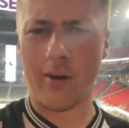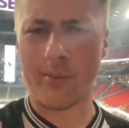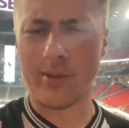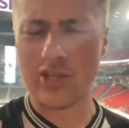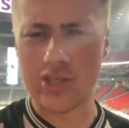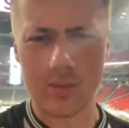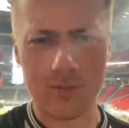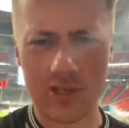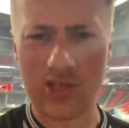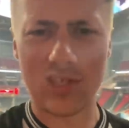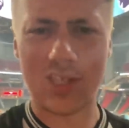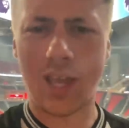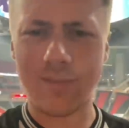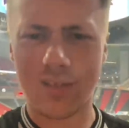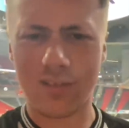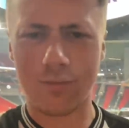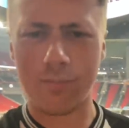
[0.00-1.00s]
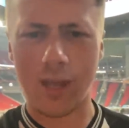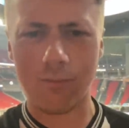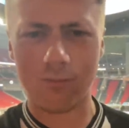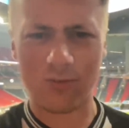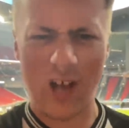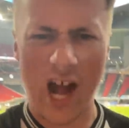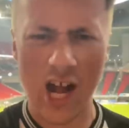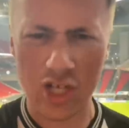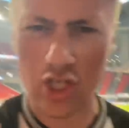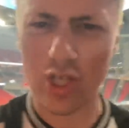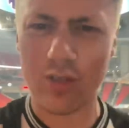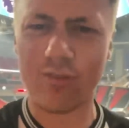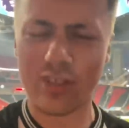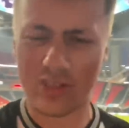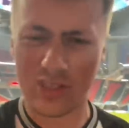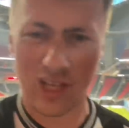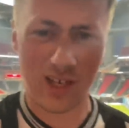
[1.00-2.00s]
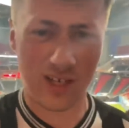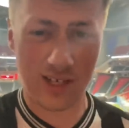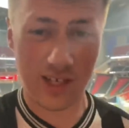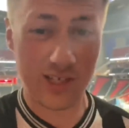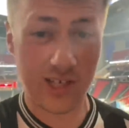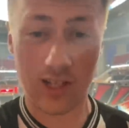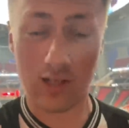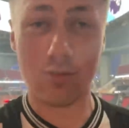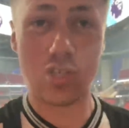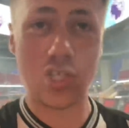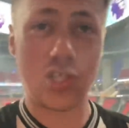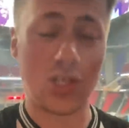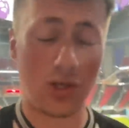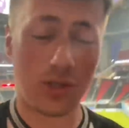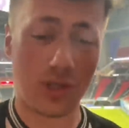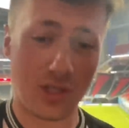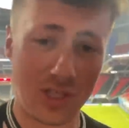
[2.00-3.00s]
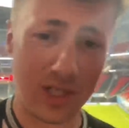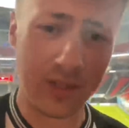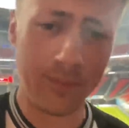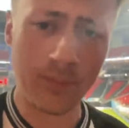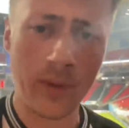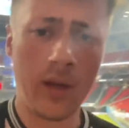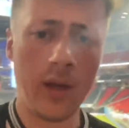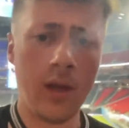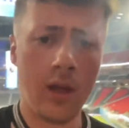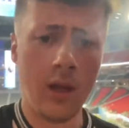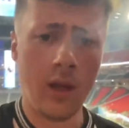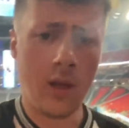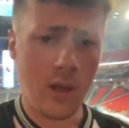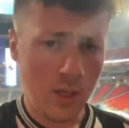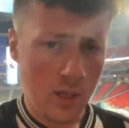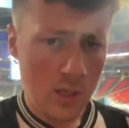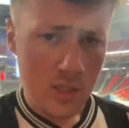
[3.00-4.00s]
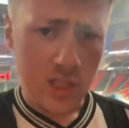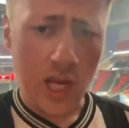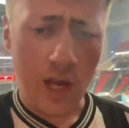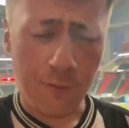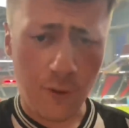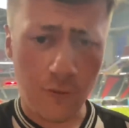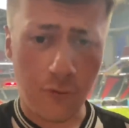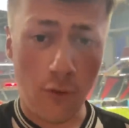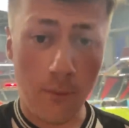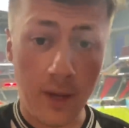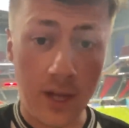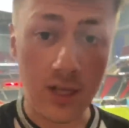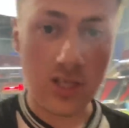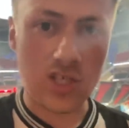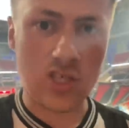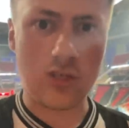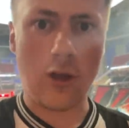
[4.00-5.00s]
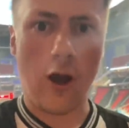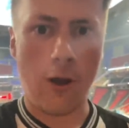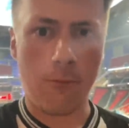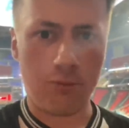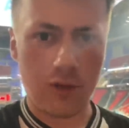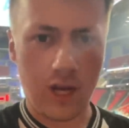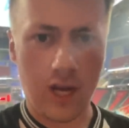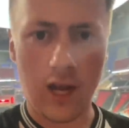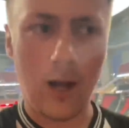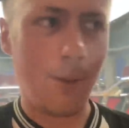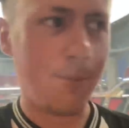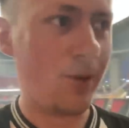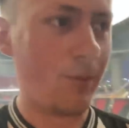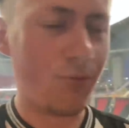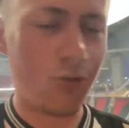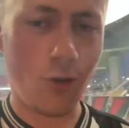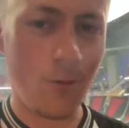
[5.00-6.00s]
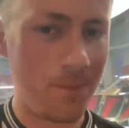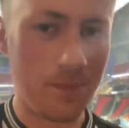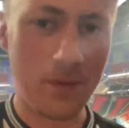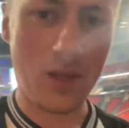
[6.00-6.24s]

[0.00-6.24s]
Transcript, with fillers: I mean, some of the saves he was making was actually ridiculous. Like, they were so good definitely for me to start, but uh, I mean, for